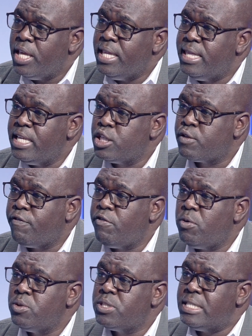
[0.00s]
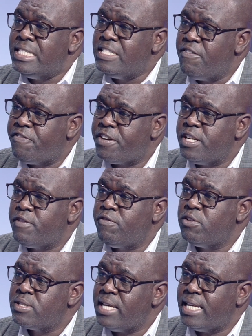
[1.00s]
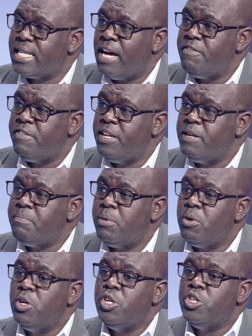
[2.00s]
these foods, different foods that are available,